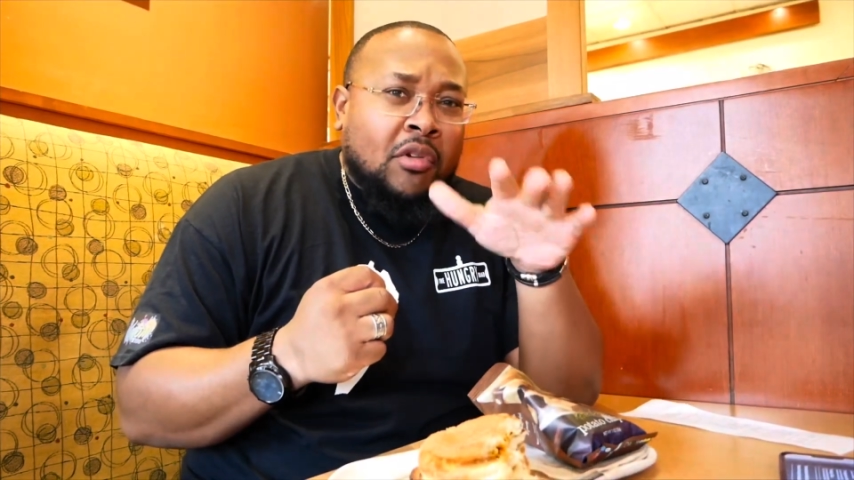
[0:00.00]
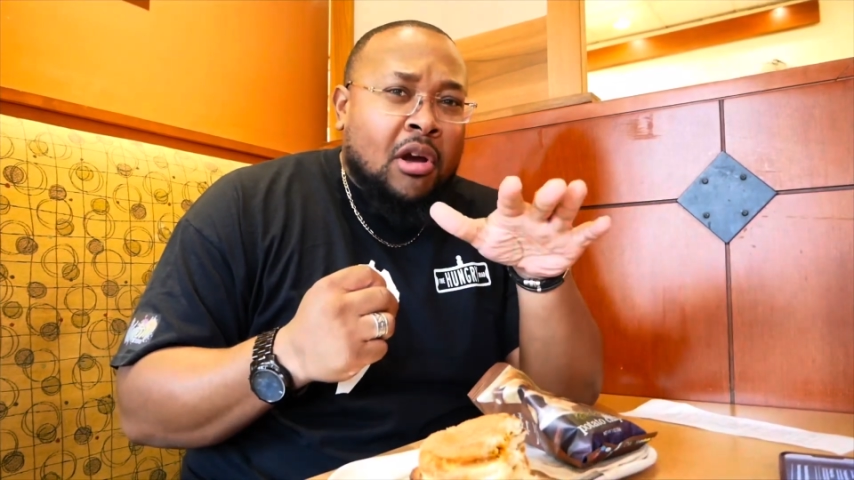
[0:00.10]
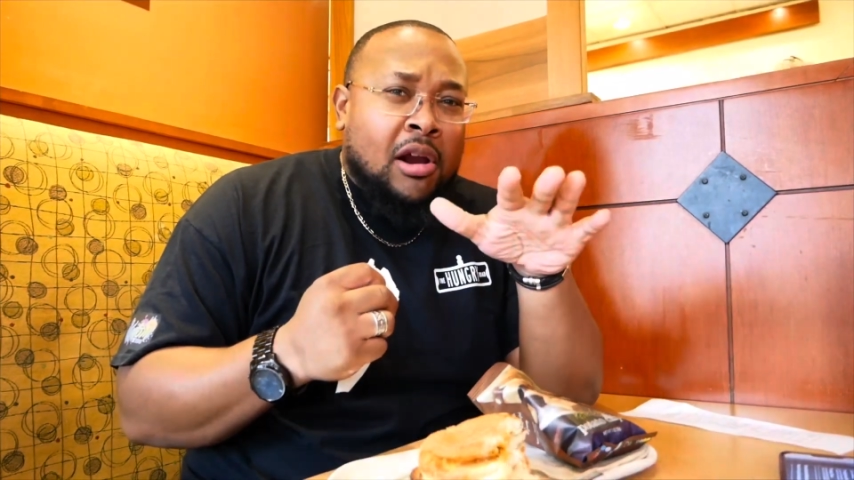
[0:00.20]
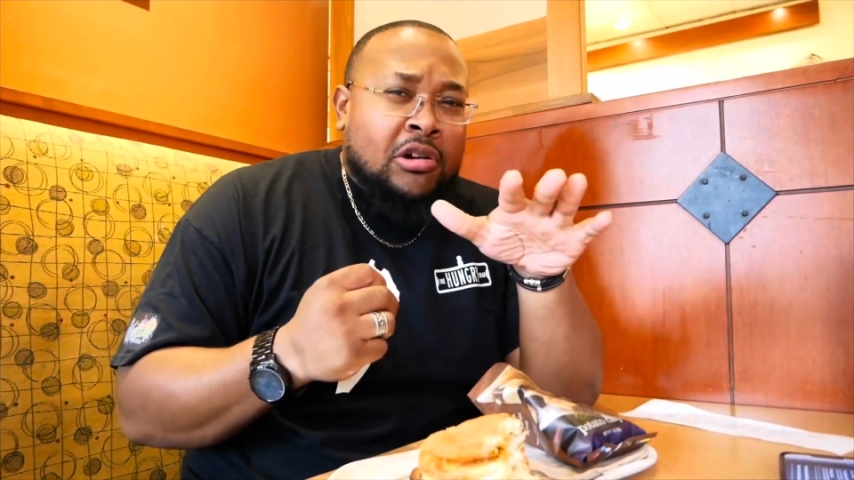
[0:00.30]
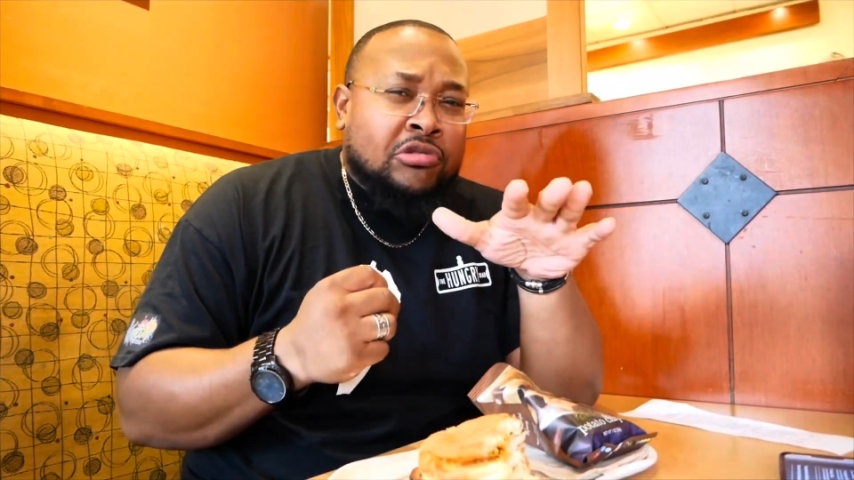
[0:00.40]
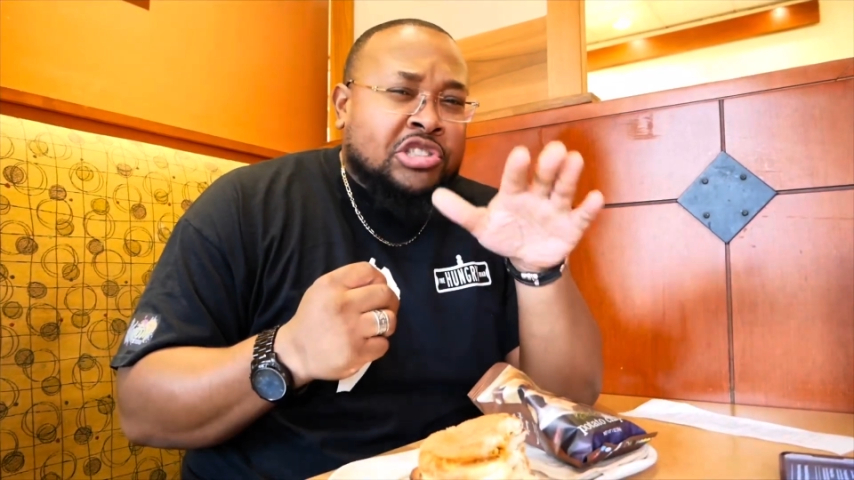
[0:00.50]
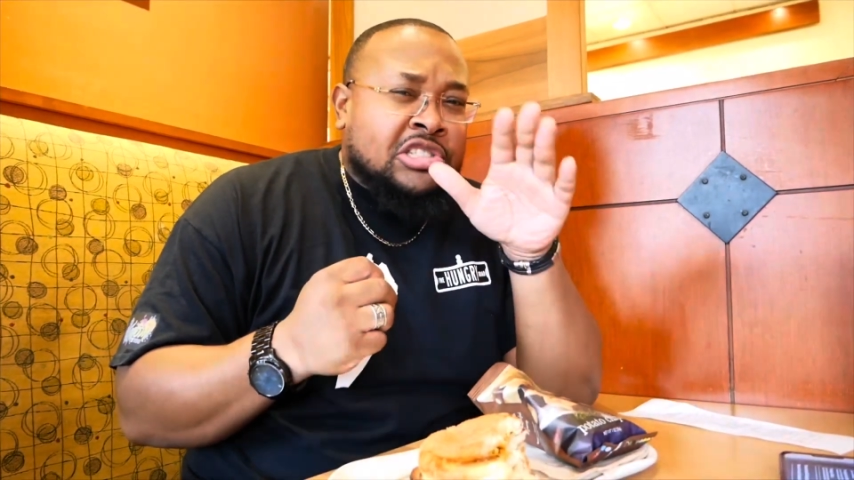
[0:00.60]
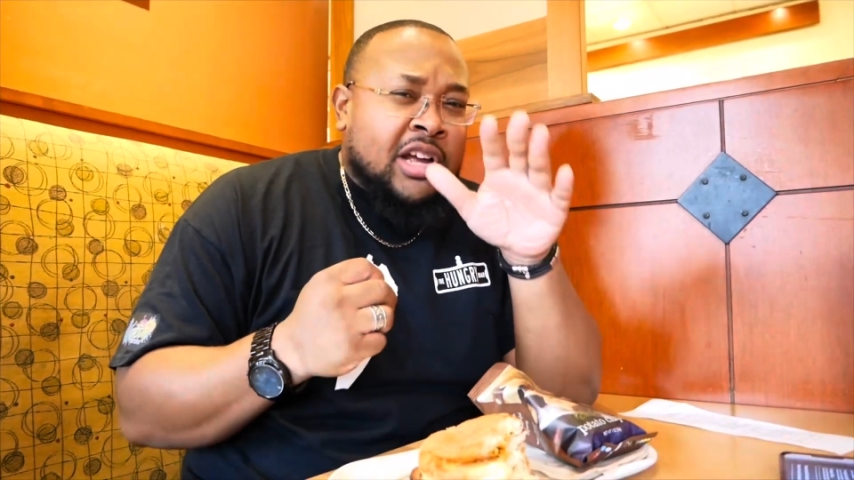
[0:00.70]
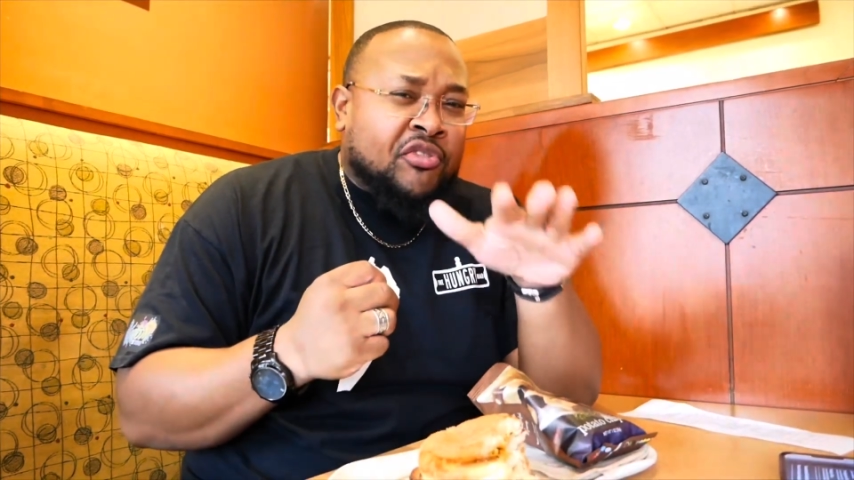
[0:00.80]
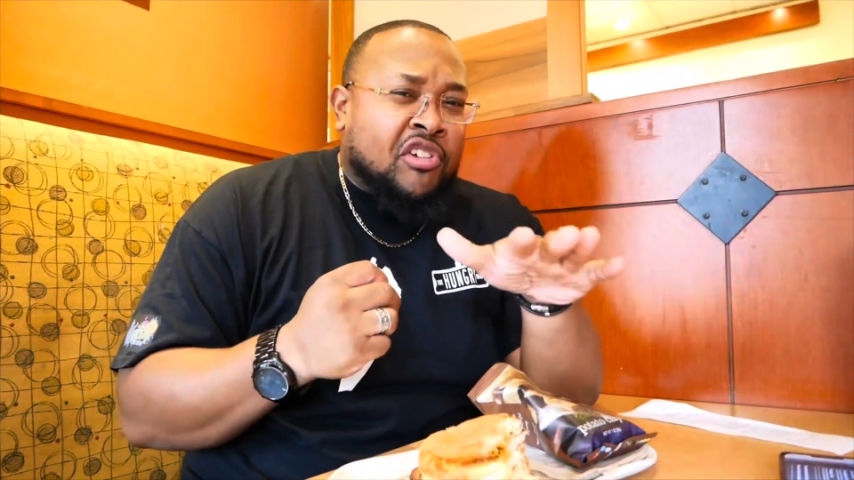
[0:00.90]
don't know, it's just
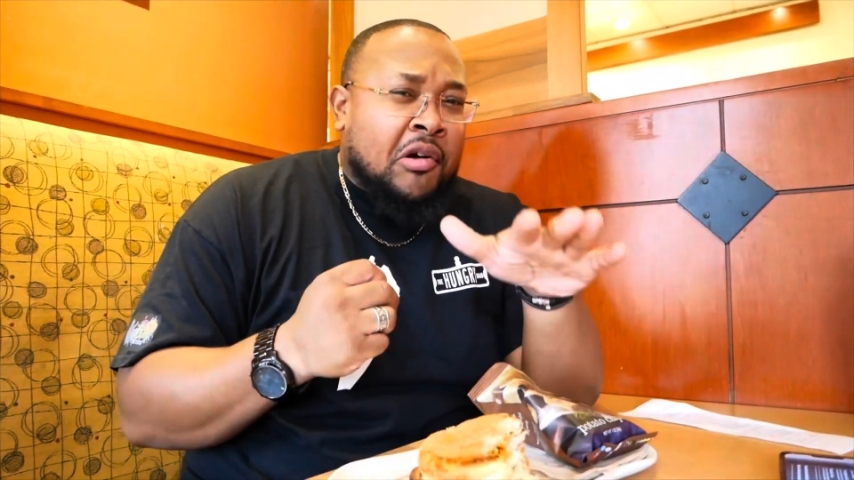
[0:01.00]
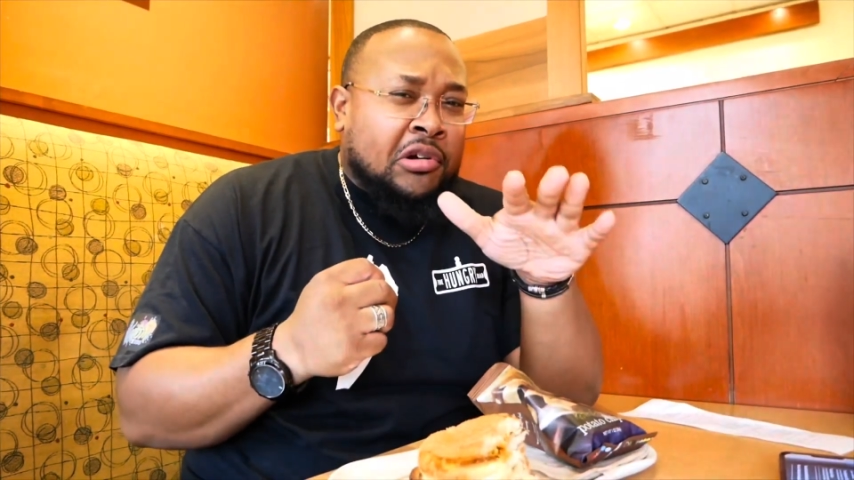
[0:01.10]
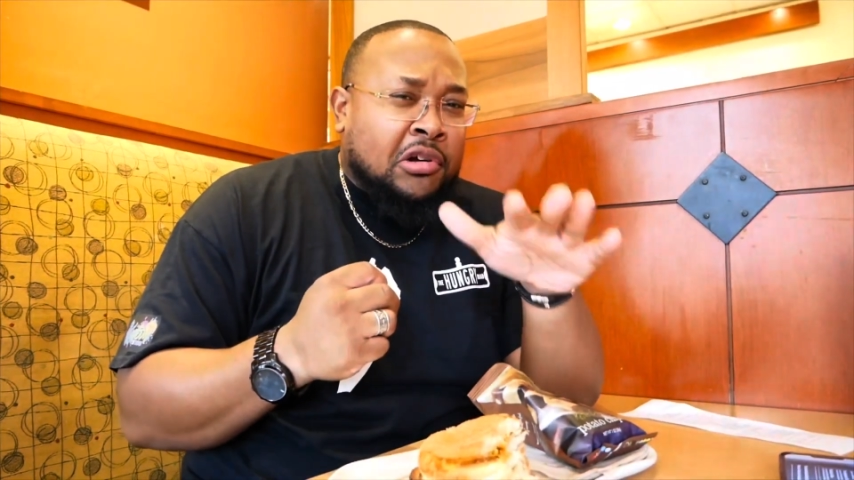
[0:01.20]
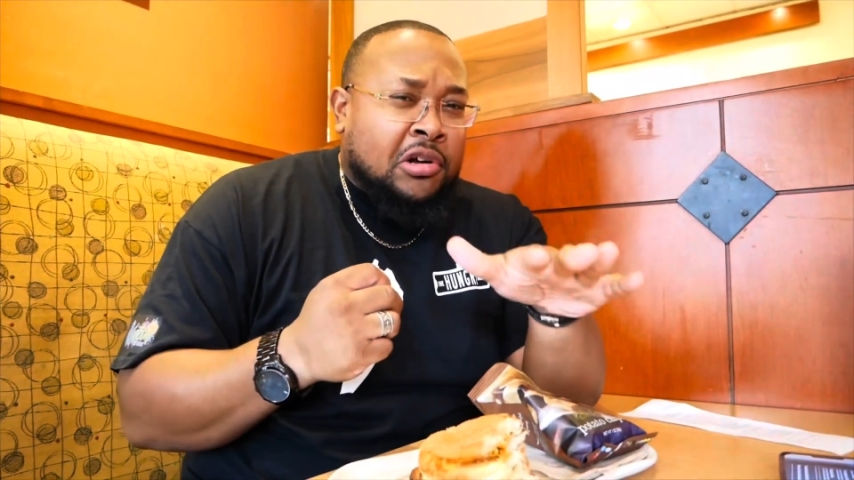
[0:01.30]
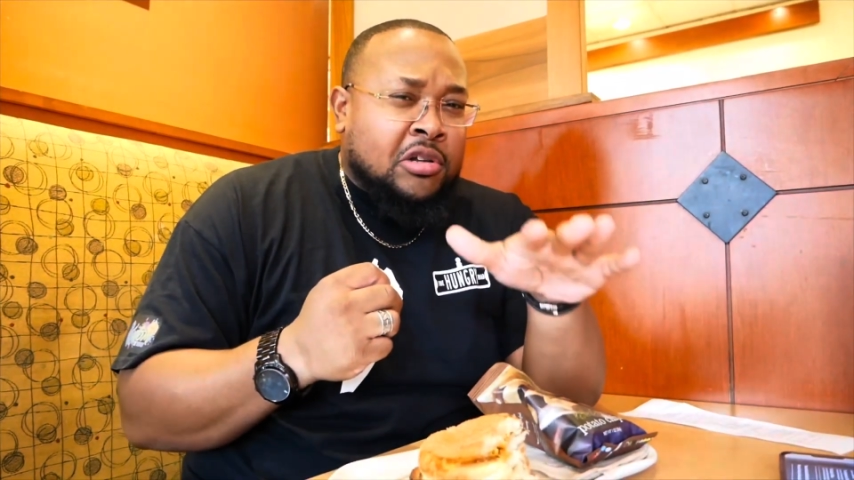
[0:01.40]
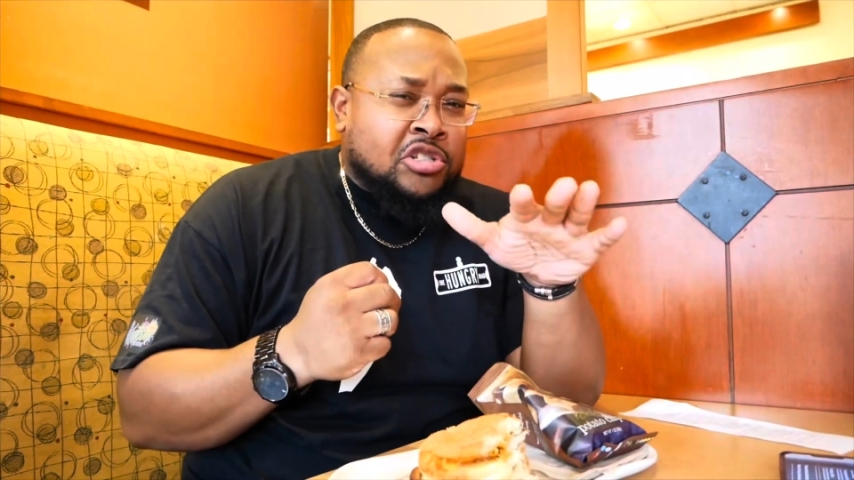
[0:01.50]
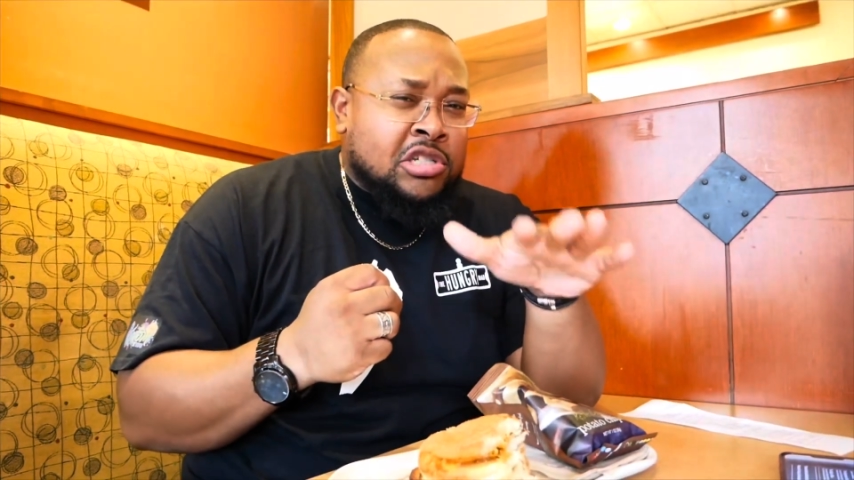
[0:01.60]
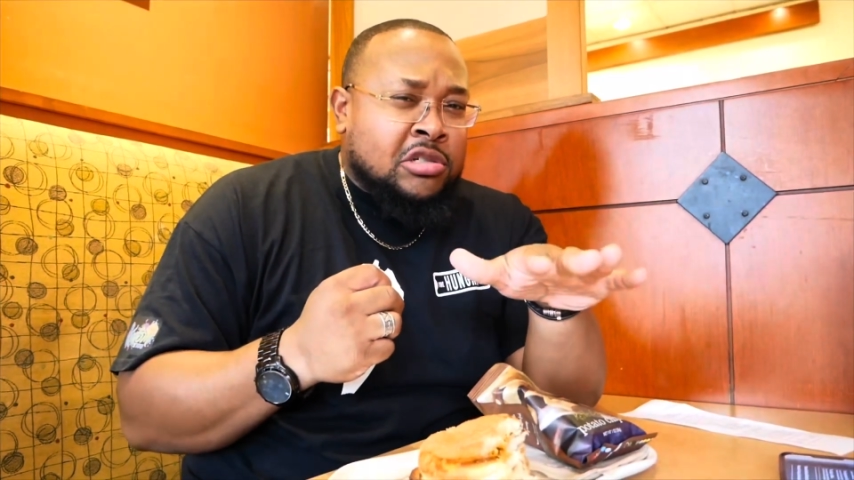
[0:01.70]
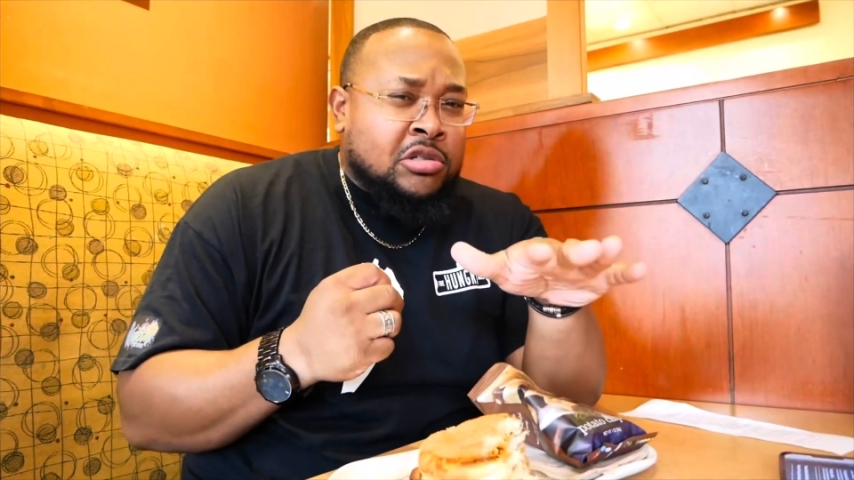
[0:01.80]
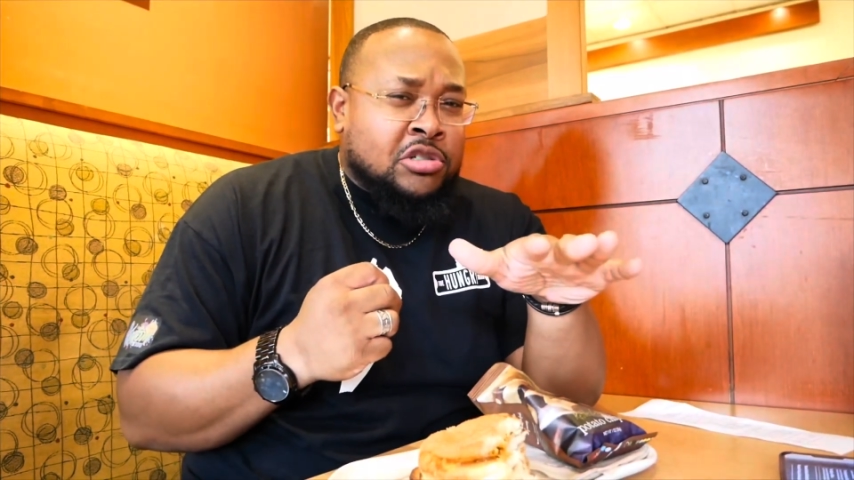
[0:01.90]
not firing on all
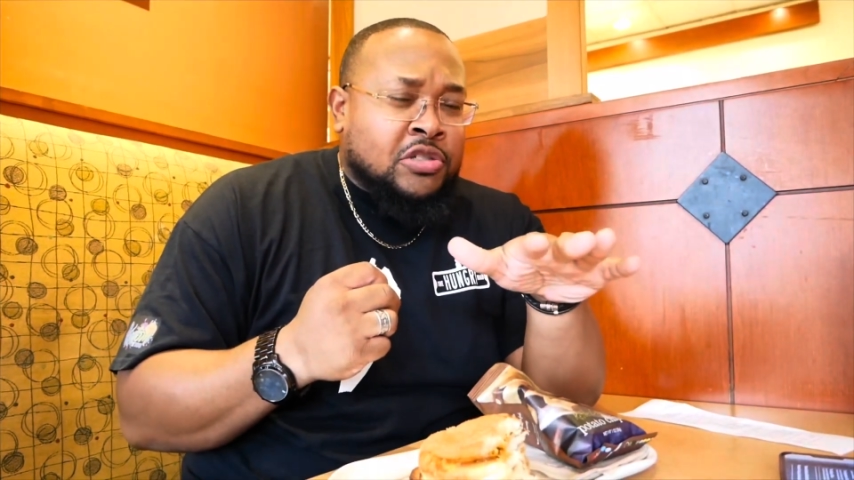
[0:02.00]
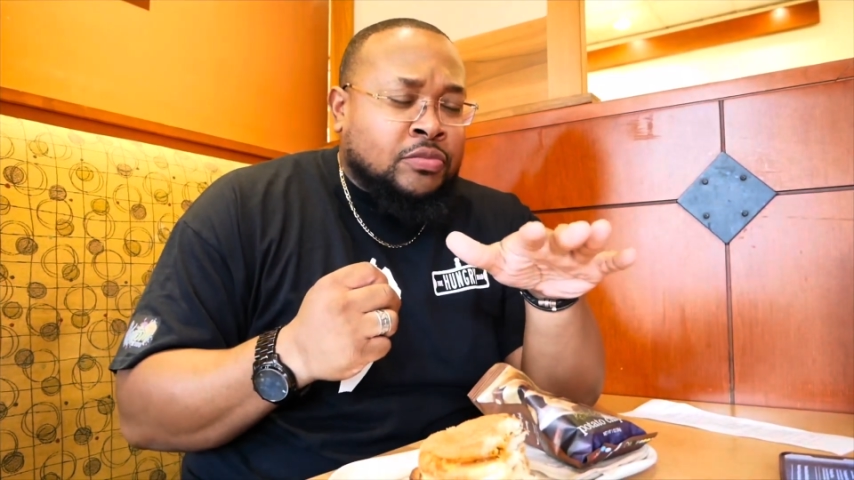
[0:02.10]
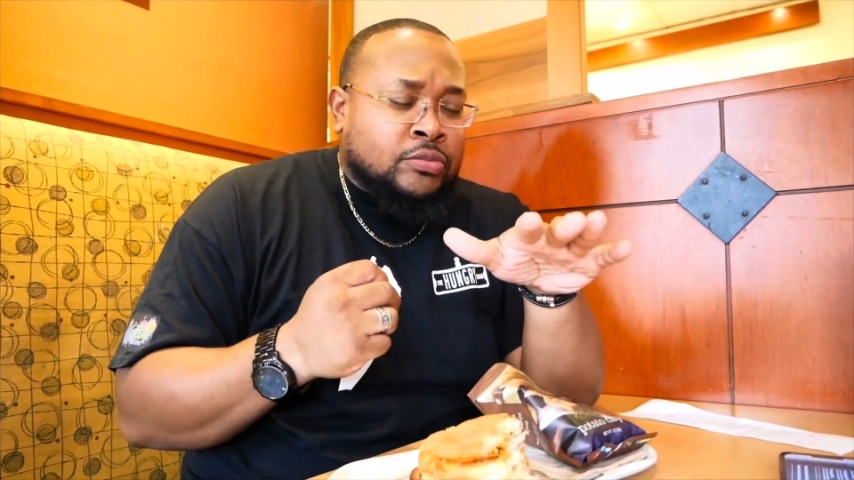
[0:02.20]
cylinders.